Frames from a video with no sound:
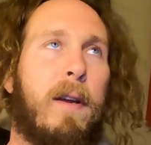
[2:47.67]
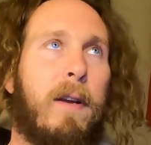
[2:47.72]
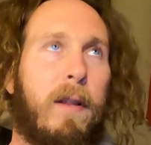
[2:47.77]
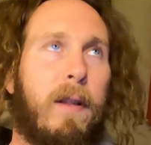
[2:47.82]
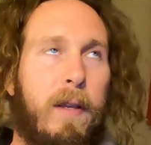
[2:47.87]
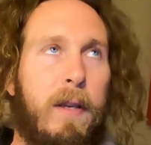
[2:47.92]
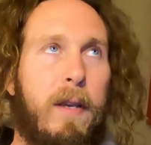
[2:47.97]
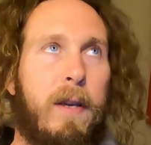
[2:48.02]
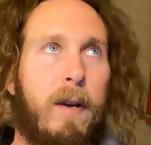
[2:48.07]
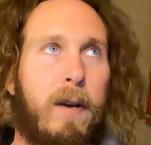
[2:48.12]

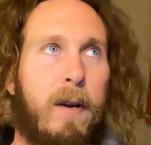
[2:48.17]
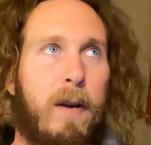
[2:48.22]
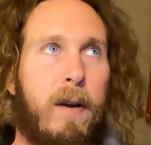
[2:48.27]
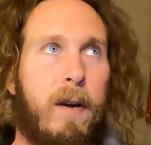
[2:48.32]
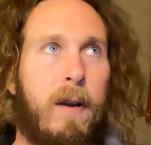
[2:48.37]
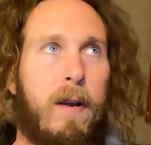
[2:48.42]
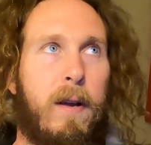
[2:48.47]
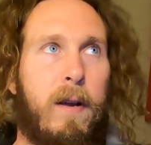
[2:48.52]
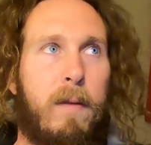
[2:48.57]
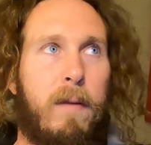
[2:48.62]
clear
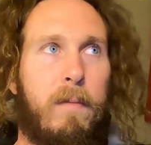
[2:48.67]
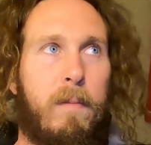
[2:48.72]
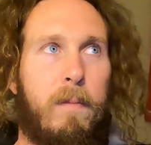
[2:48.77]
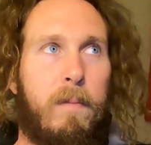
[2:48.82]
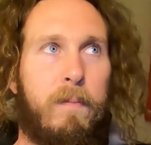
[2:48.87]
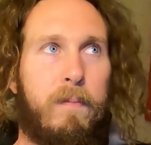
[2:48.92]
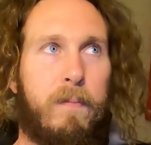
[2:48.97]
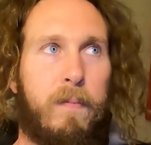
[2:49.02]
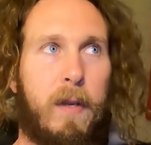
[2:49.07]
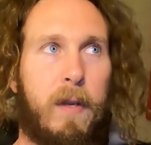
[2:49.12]

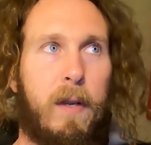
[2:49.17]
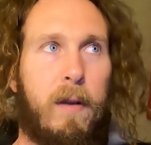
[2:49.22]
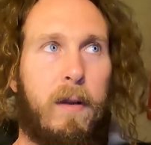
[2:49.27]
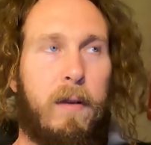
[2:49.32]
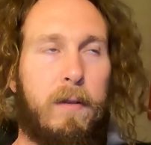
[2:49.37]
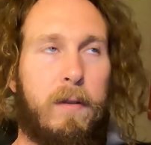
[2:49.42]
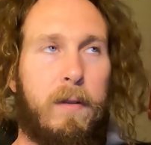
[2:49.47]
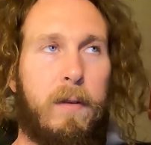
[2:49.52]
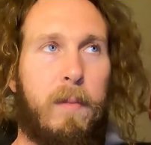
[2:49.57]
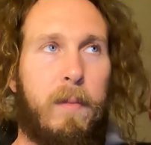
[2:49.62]

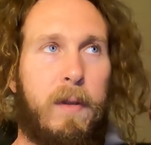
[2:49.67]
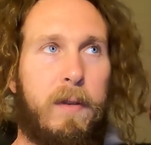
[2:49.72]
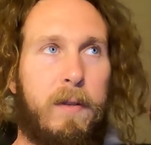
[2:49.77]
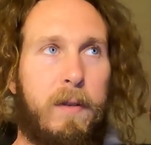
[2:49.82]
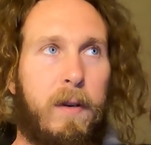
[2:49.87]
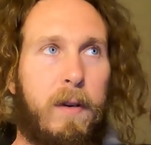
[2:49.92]
on some of these